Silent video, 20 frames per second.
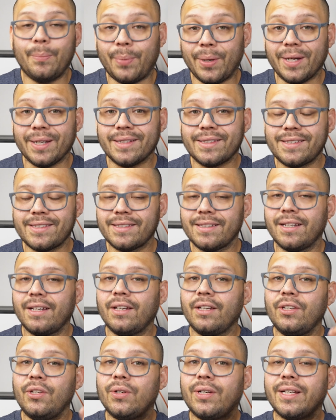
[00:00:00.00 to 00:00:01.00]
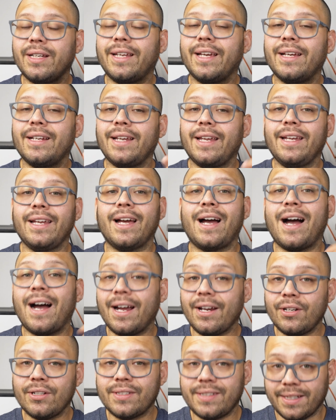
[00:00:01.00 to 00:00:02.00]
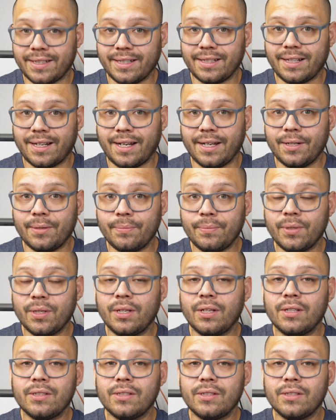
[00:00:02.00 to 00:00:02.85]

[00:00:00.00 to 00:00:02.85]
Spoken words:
But you can get a higher ticket item,